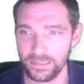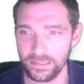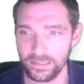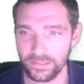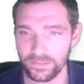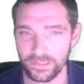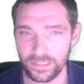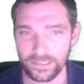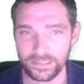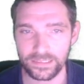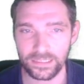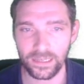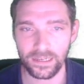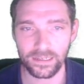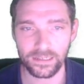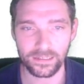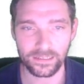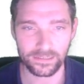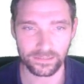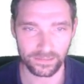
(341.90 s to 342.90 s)
There's a
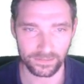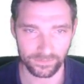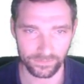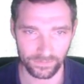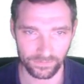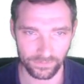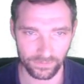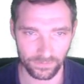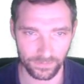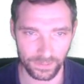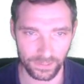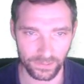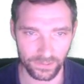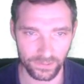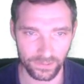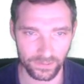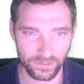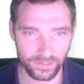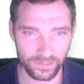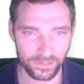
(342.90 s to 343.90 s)
ton of
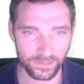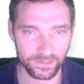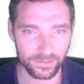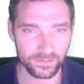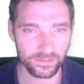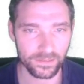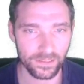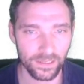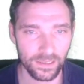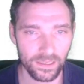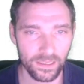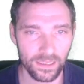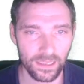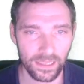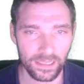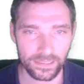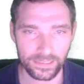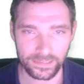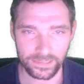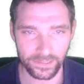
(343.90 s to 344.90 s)
information here,
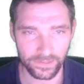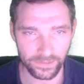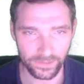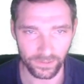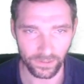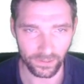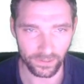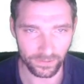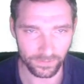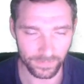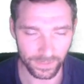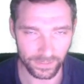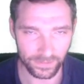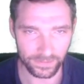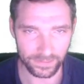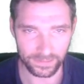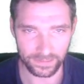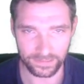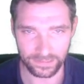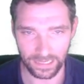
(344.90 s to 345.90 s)
and they tell you all about
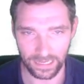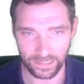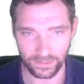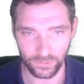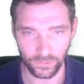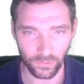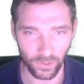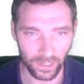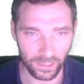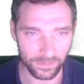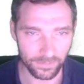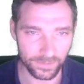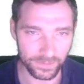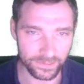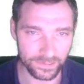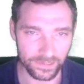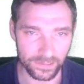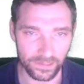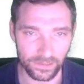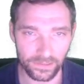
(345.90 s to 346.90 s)
the exact
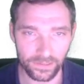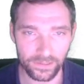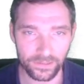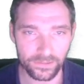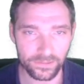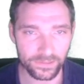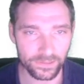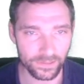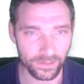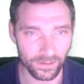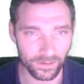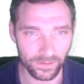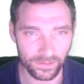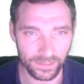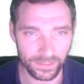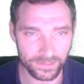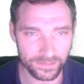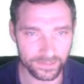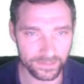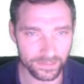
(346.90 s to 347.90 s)
requirements in the loan and all
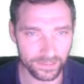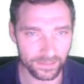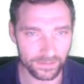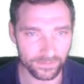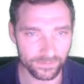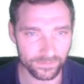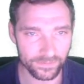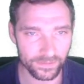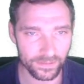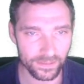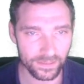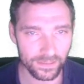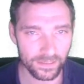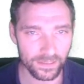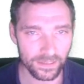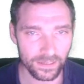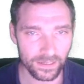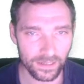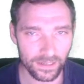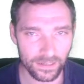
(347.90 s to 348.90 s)
that stuff.
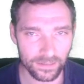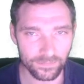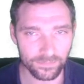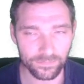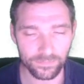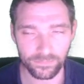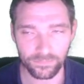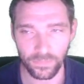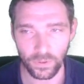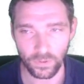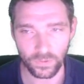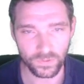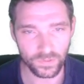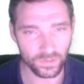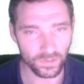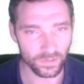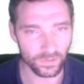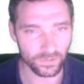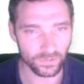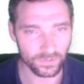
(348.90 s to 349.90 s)
Um, most
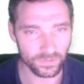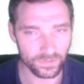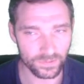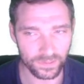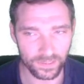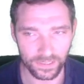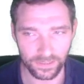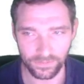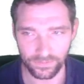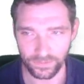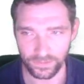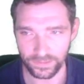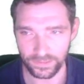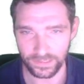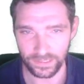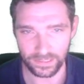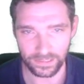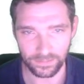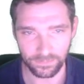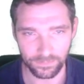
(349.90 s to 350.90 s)
loans, if it's
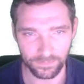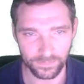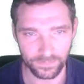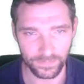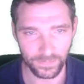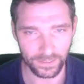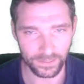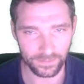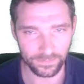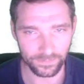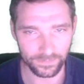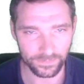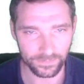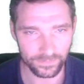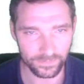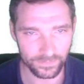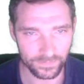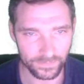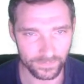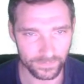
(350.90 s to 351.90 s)
like um,
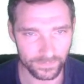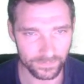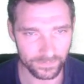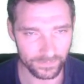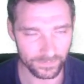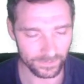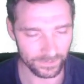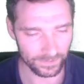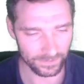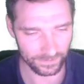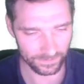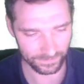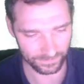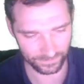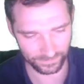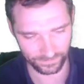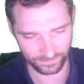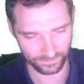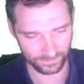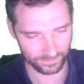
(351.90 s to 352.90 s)

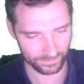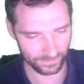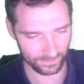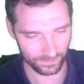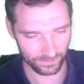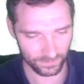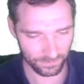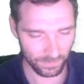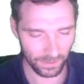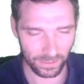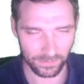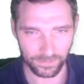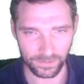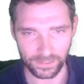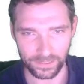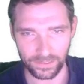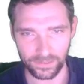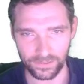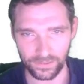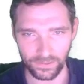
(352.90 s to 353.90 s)
those
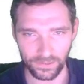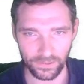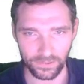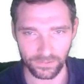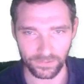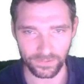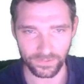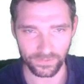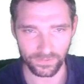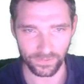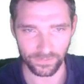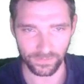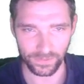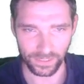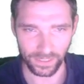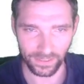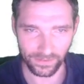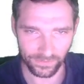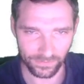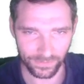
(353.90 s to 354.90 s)
public loans from the
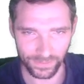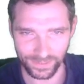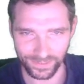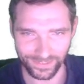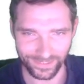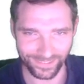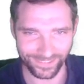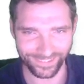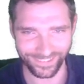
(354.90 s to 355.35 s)
government,